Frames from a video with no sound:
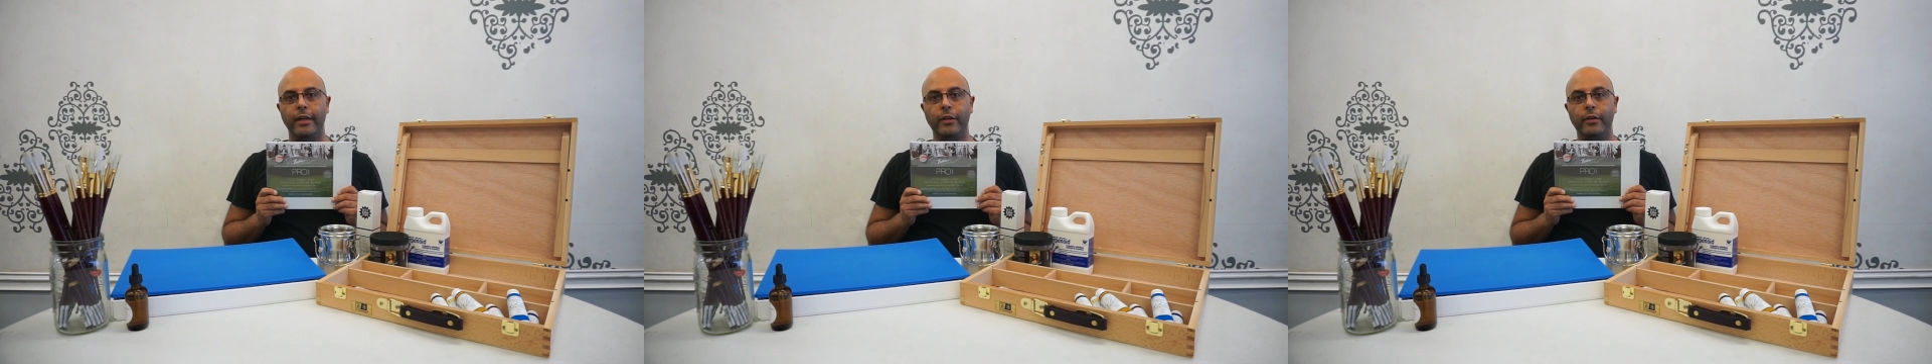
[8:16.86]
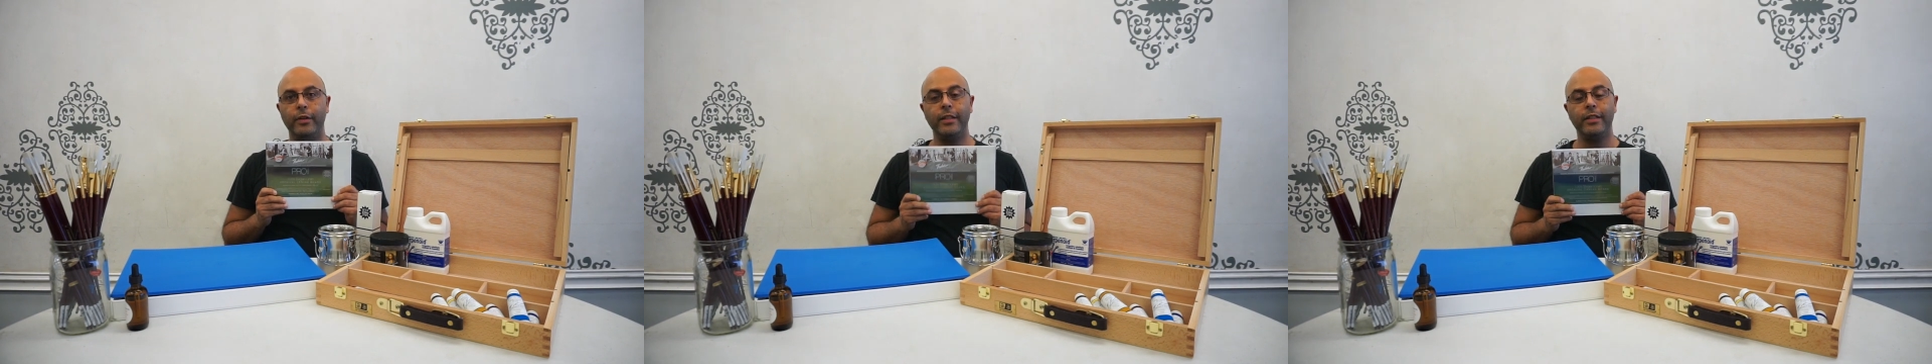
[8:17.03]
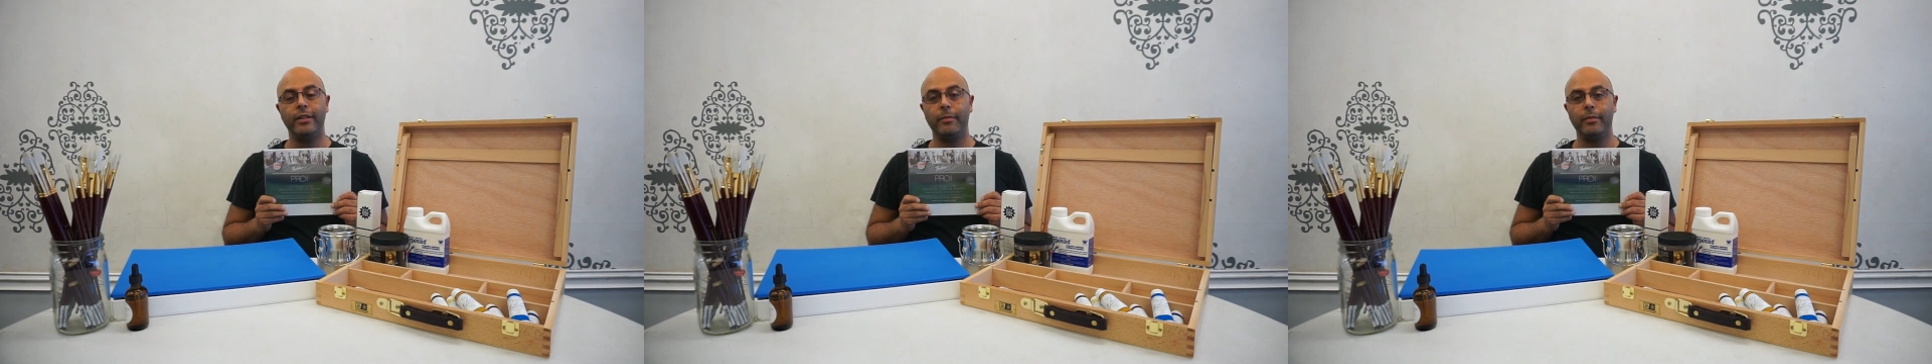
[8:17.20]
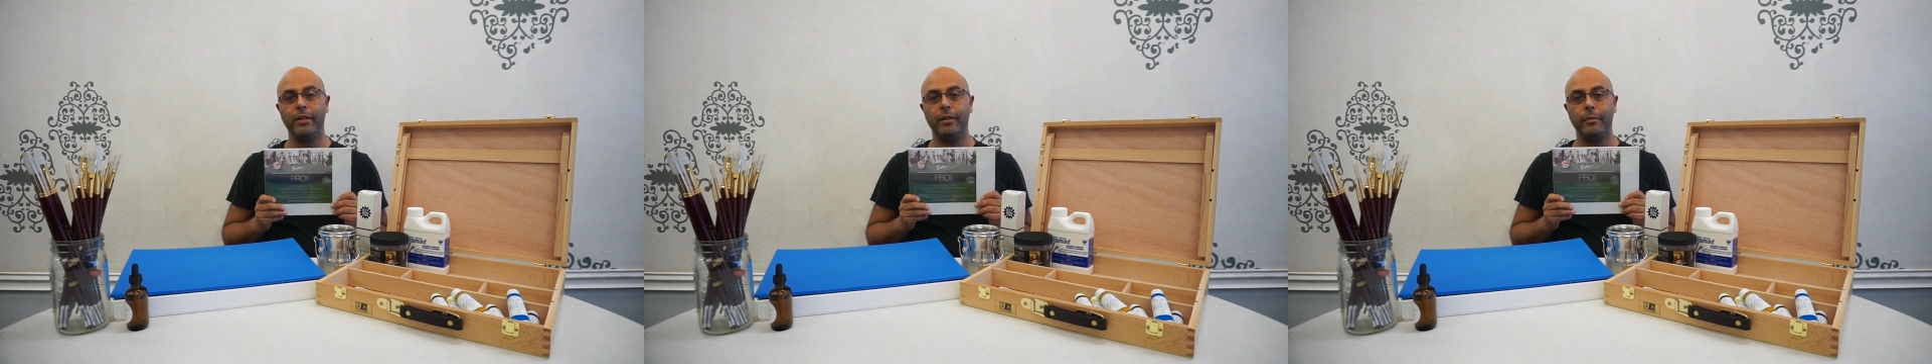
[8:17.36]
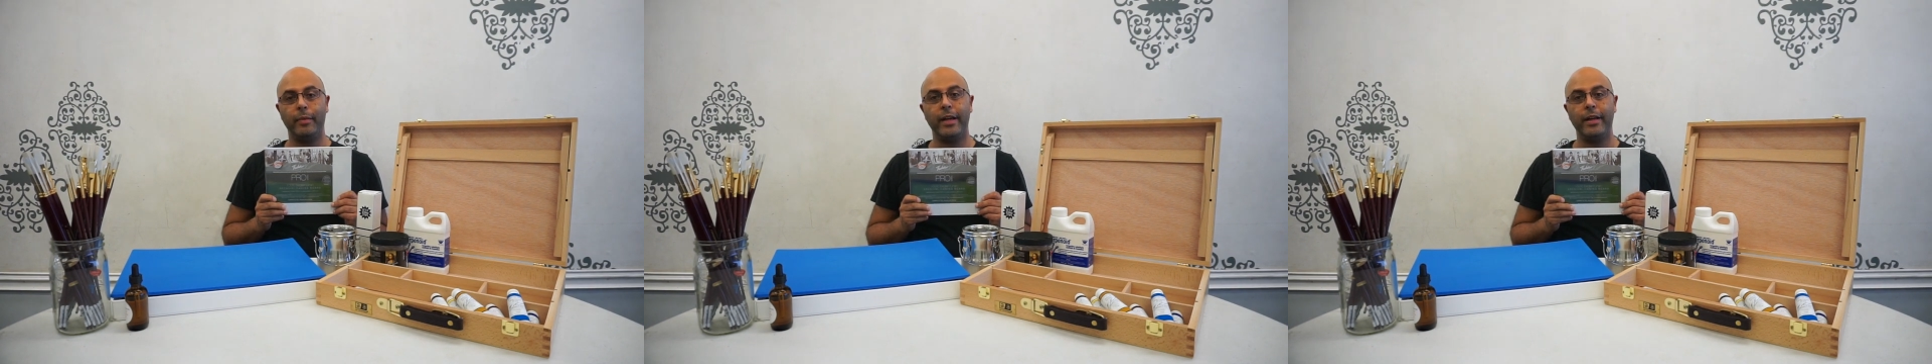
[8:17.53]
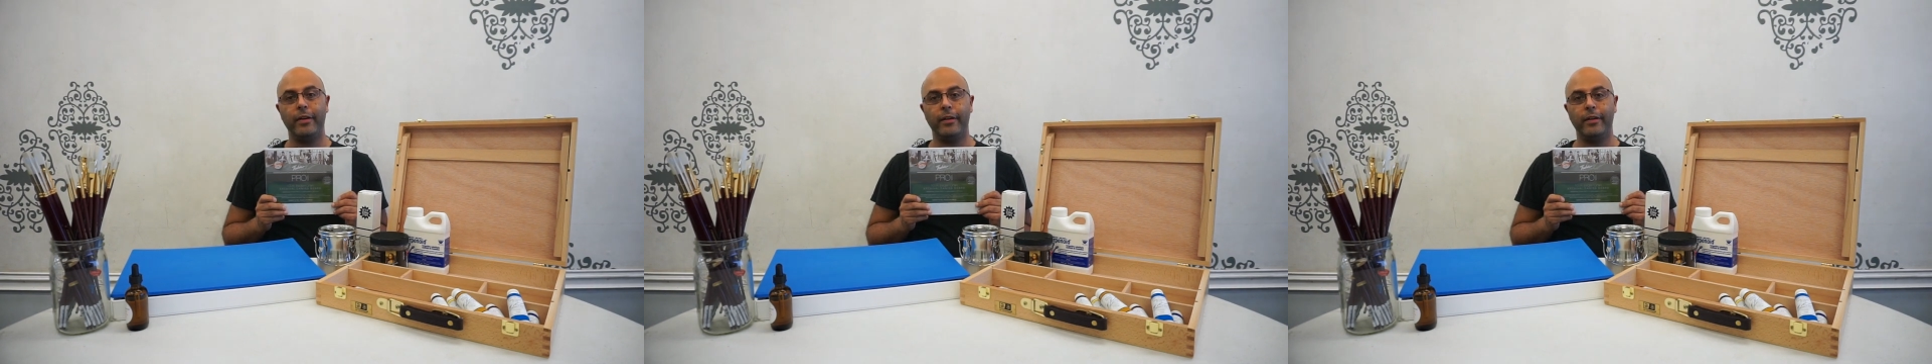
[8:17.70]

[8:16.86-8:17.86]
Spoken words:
You need something to paint